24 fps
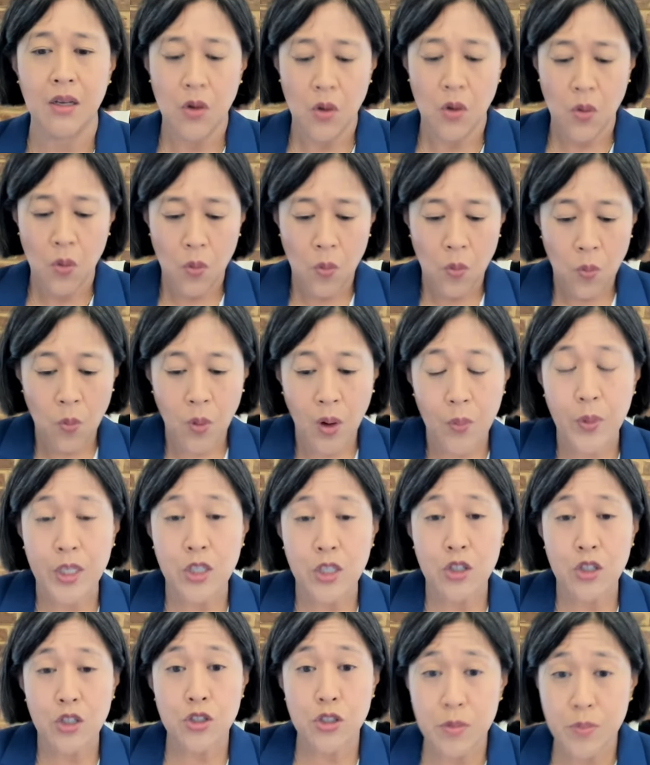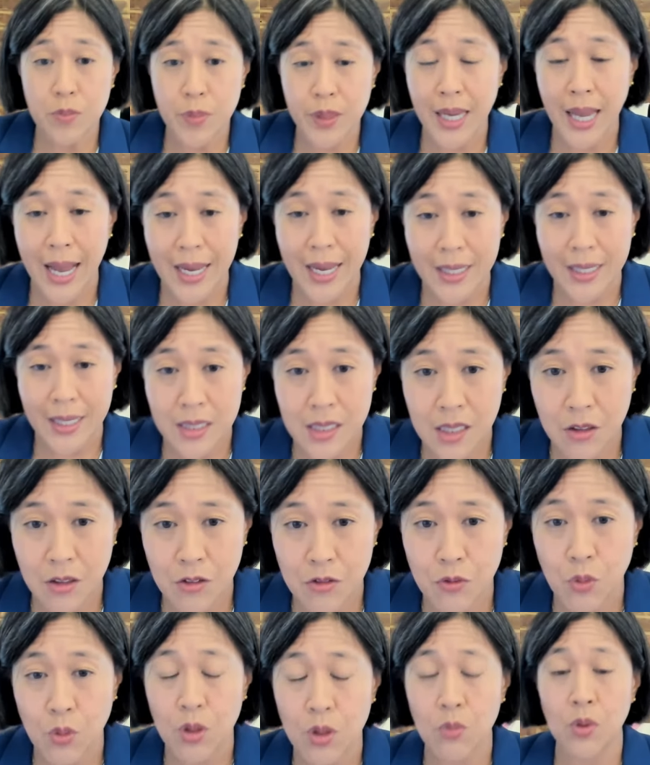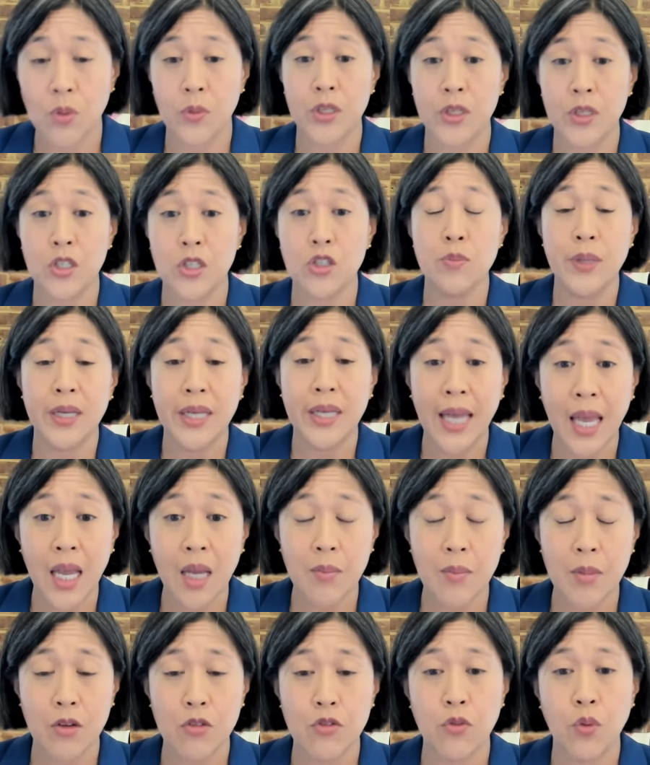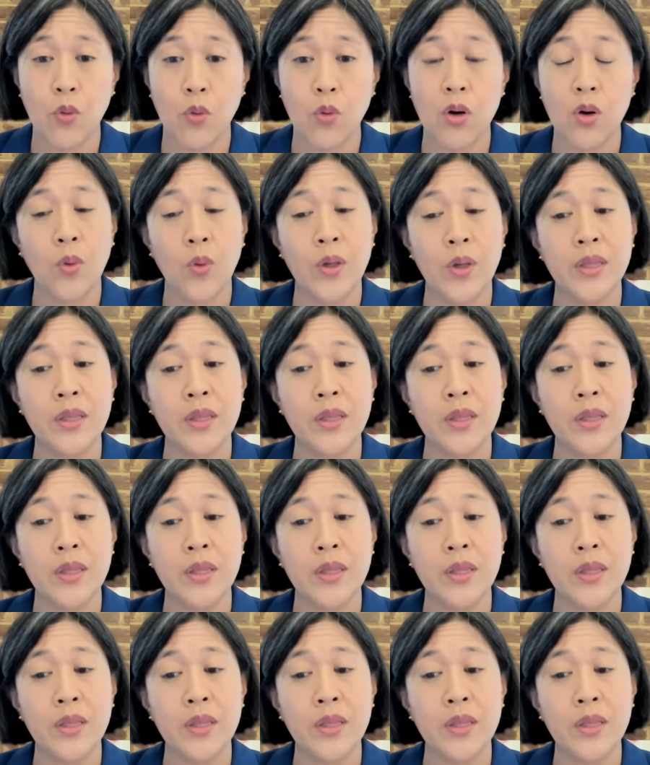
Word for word: what we should be asking for, what we should be aiming for, what the